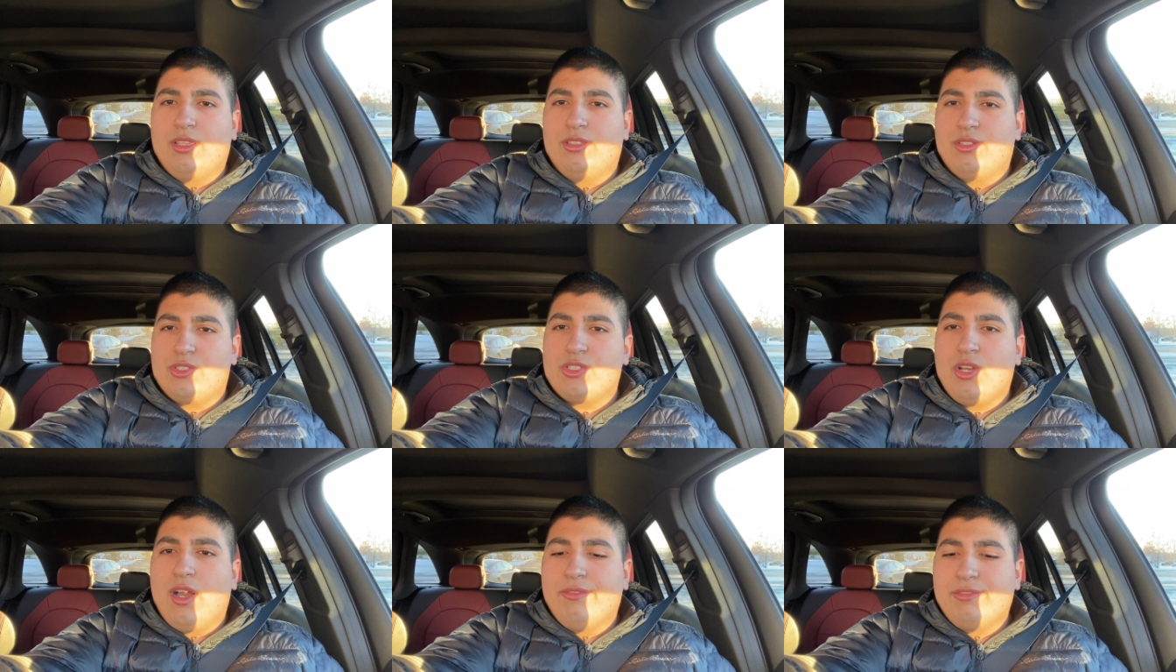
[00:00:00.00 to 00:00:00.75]
They're
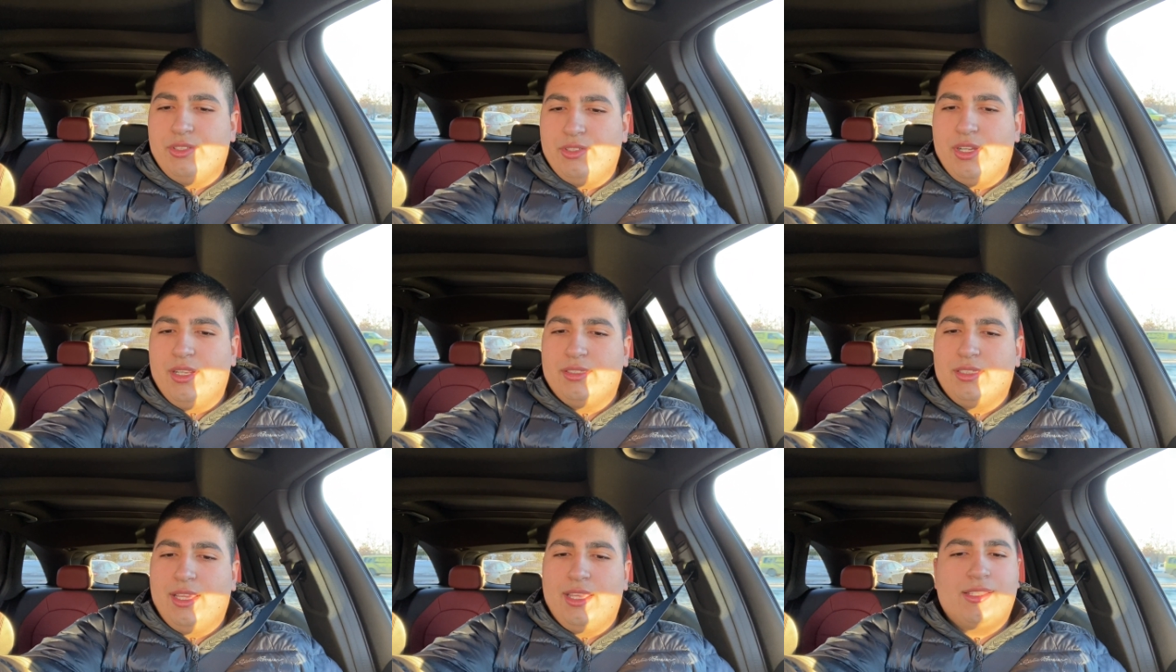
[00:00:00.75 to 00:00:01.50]
soft, they're
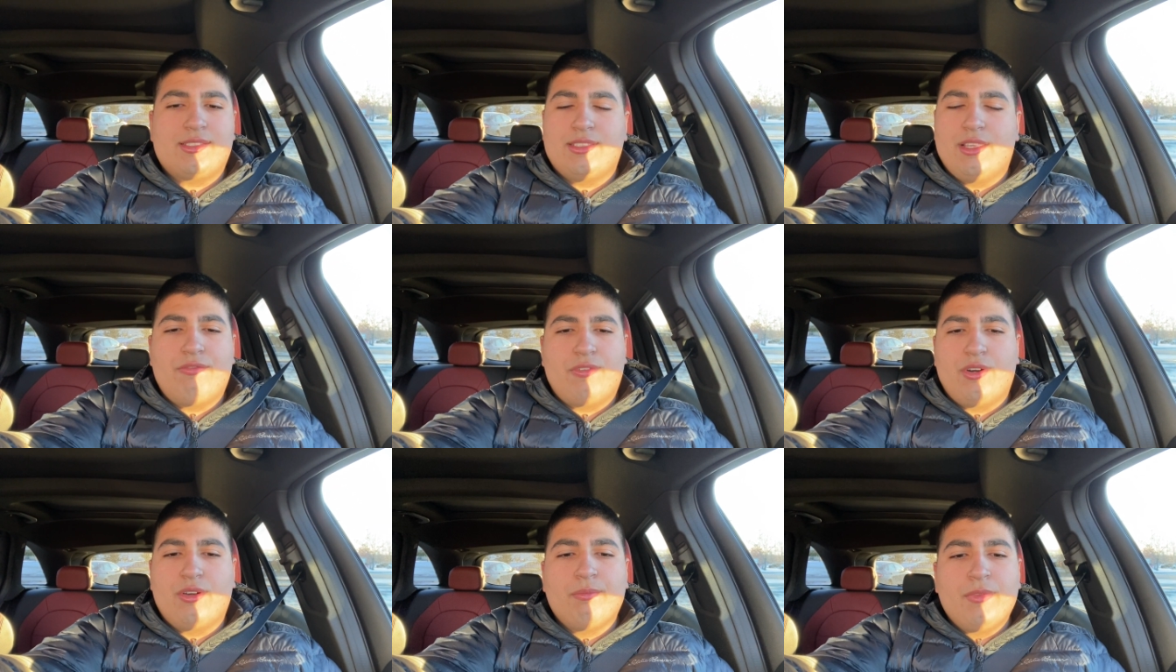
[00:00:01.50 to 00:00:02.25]
not like
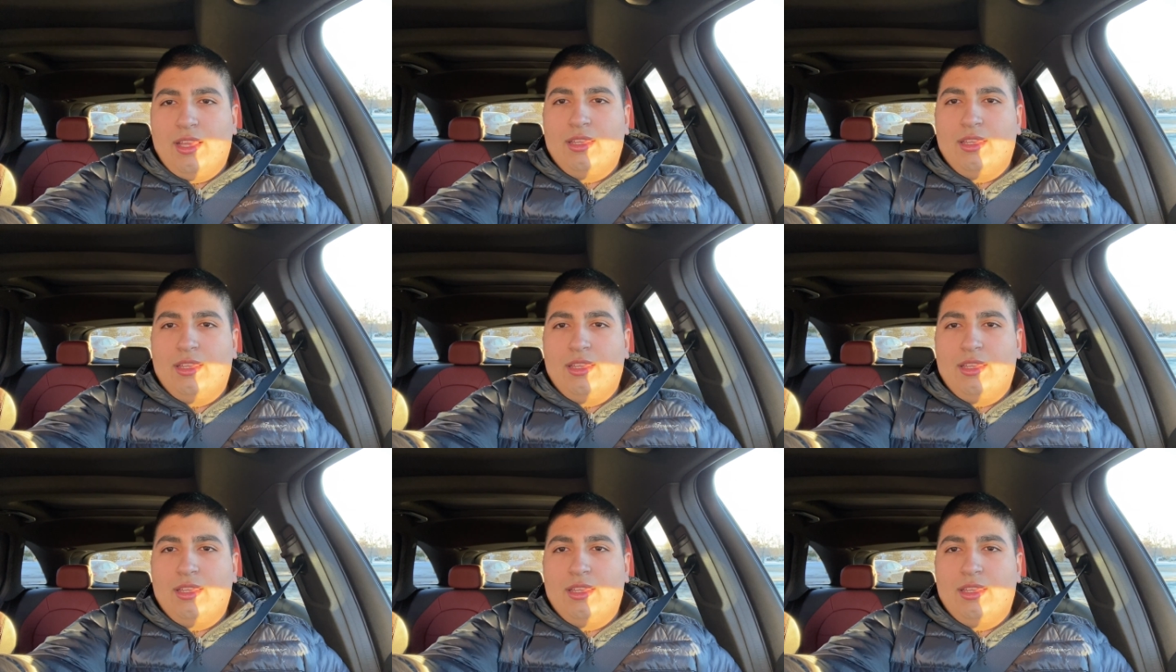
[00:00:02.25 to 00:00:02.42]
stiffer.